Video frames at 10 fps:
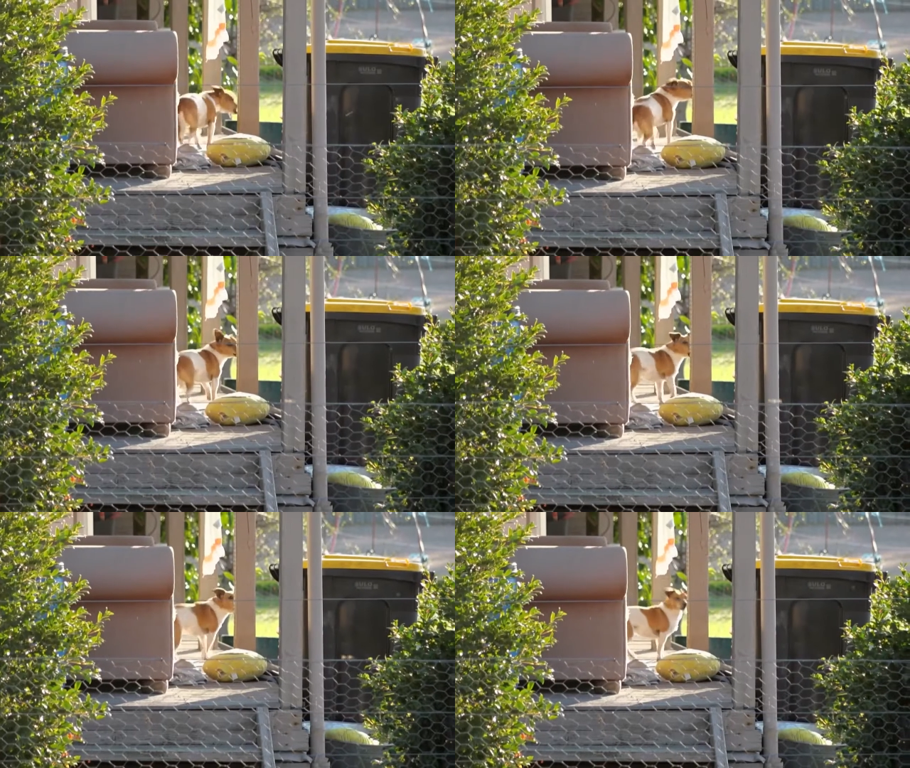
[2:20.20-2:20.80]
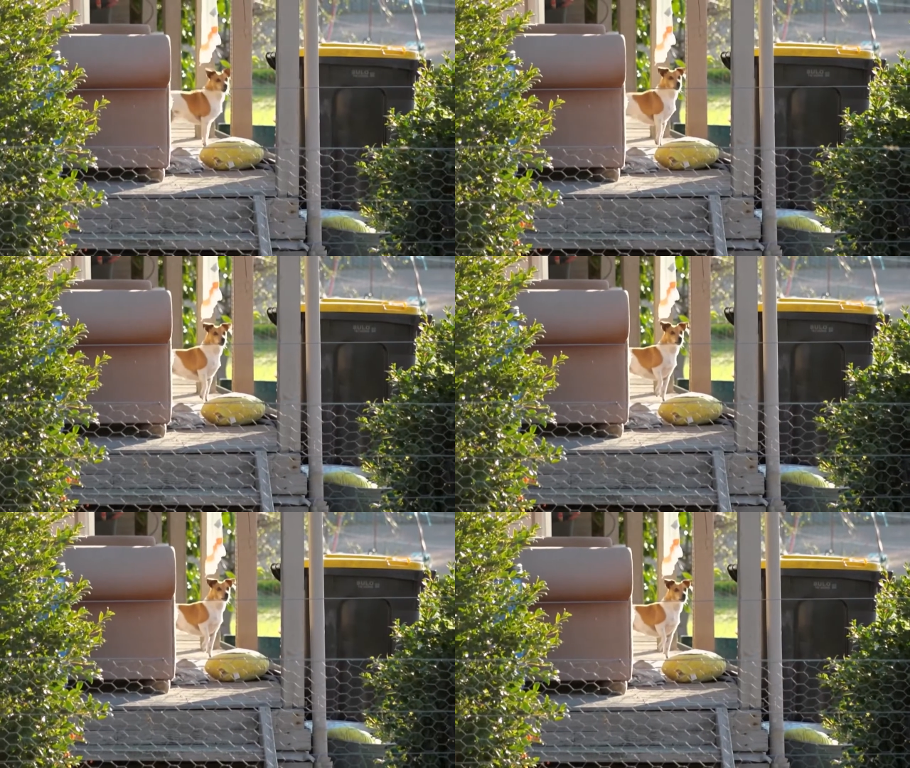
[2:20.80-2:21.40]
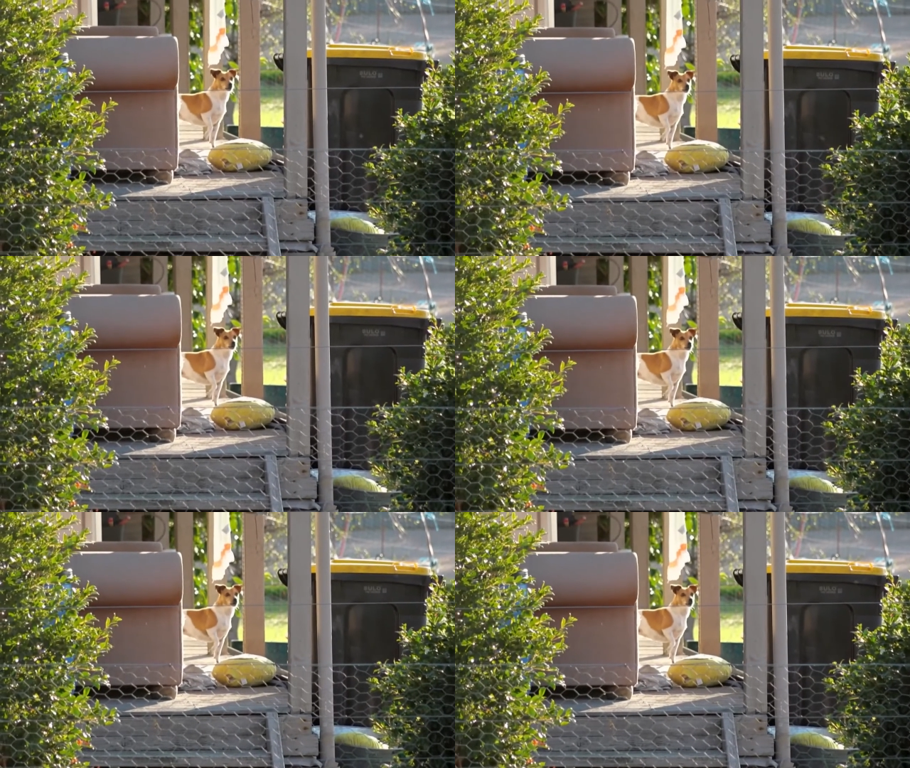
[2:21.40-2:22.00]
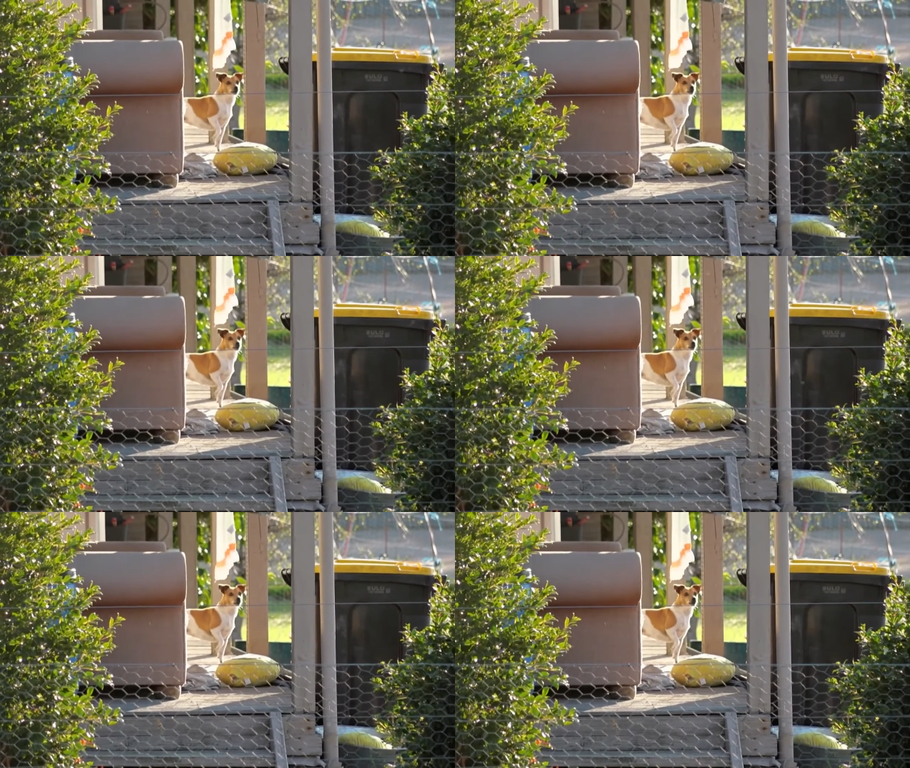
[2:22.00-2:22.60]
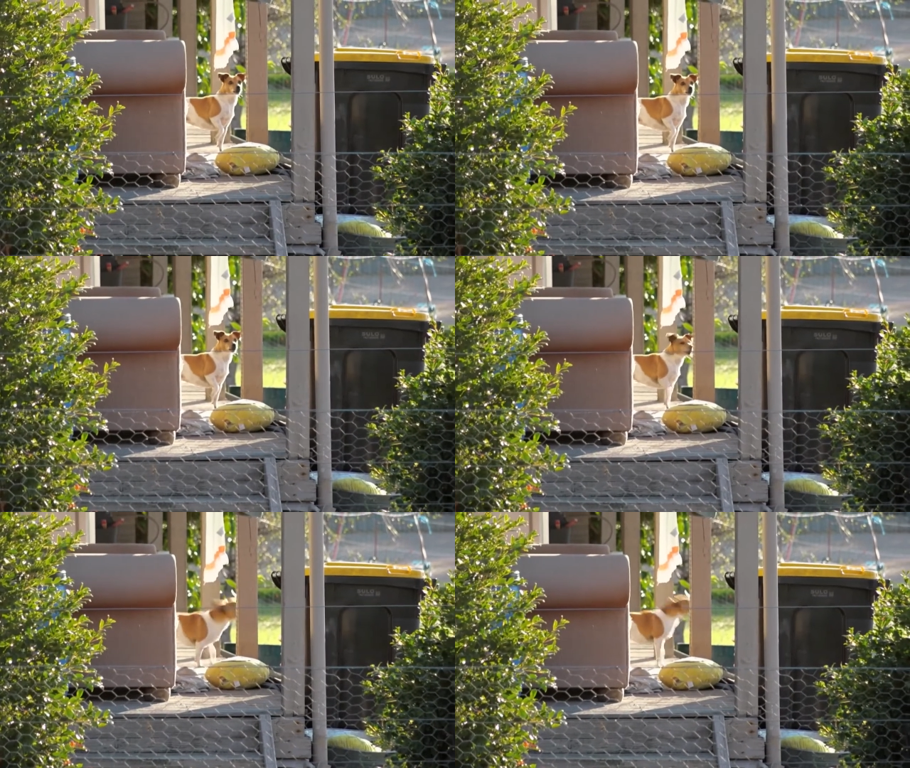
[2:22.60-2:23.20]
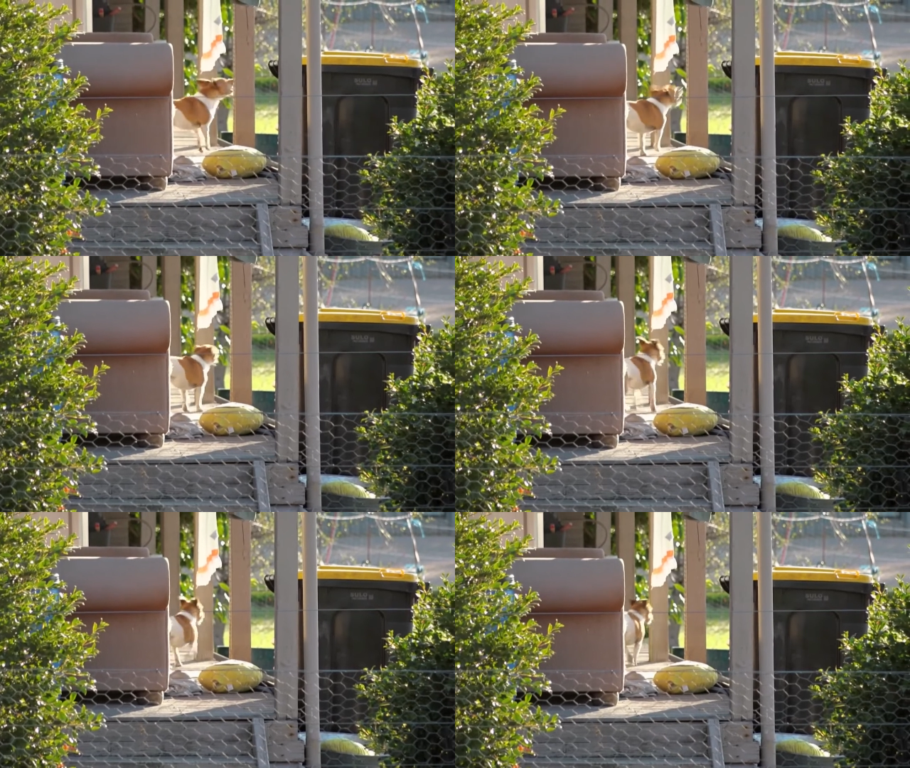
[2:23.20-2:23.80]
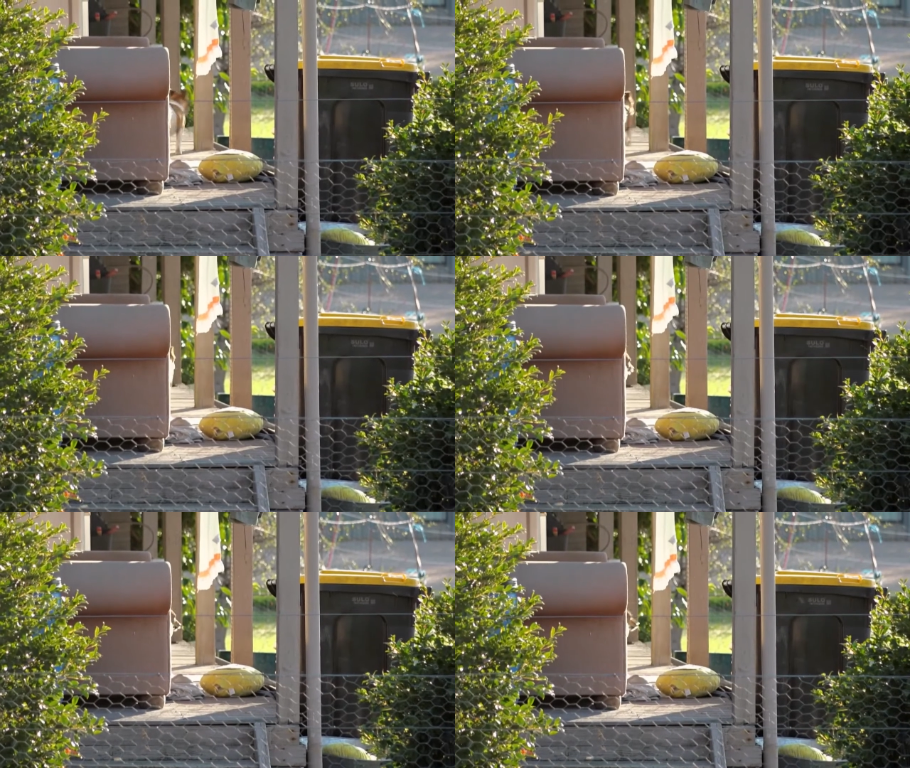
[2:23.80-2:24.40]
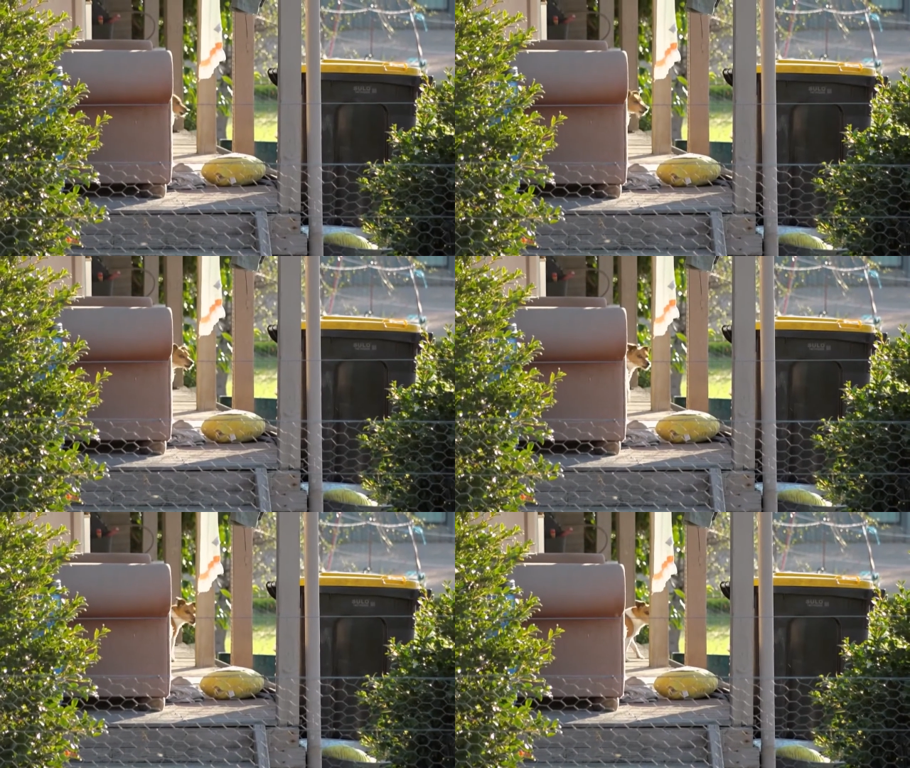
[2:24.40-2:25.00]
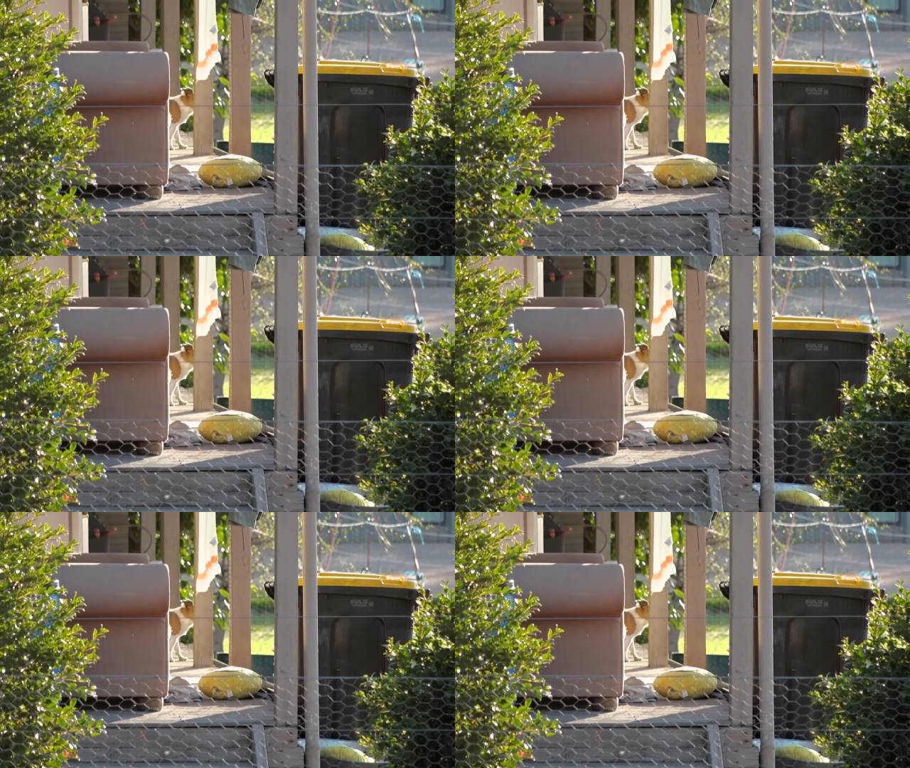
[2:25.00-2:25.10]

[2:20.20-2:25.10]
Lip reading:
[unreadable: no face in view]